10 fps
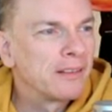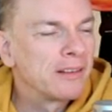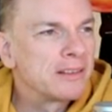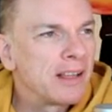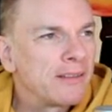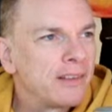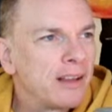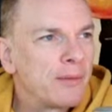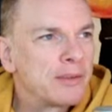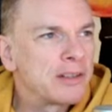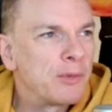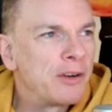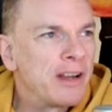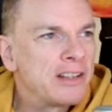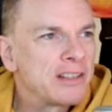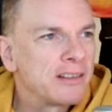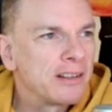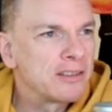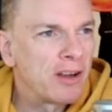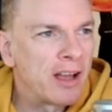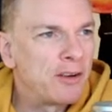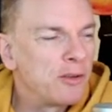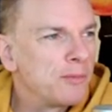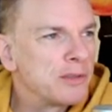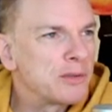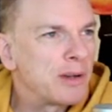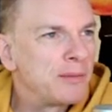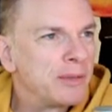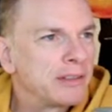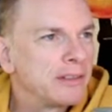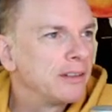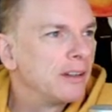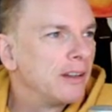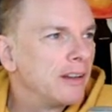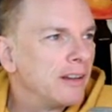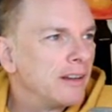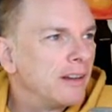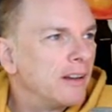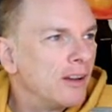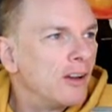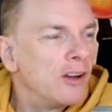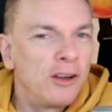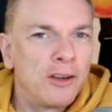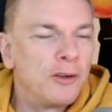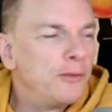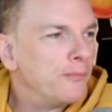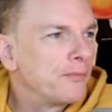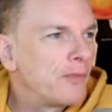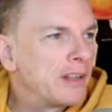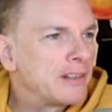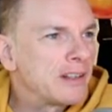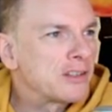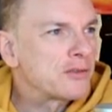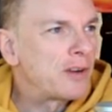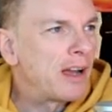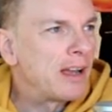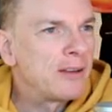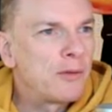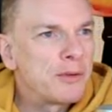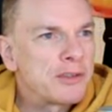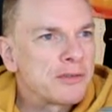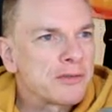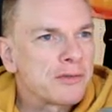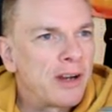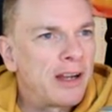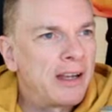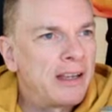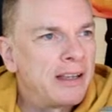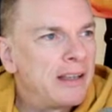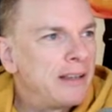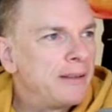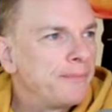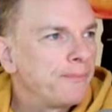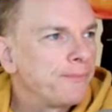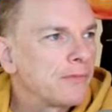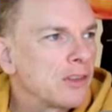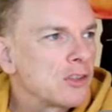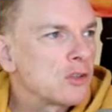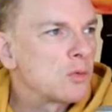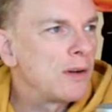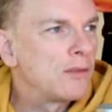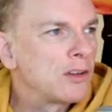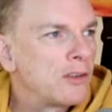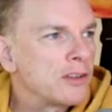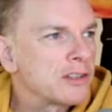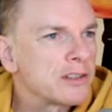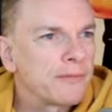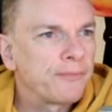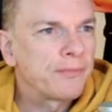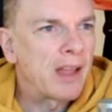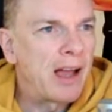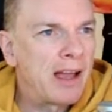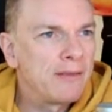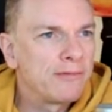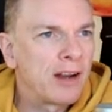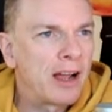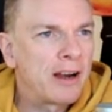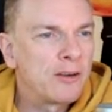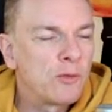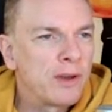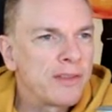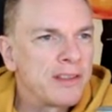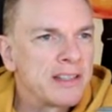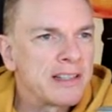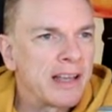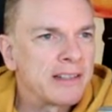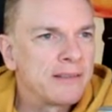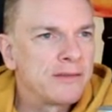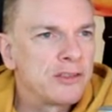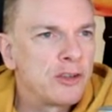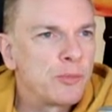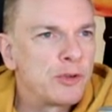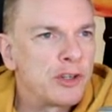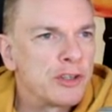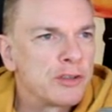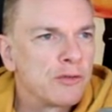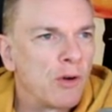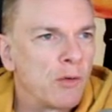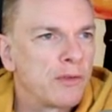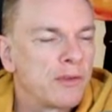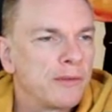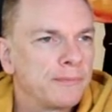it's definitely I'm a similar age. That's why I know them as well. But cool. Right. Let's try. Well, we try twelve across. High flyer with incentive to produce growth.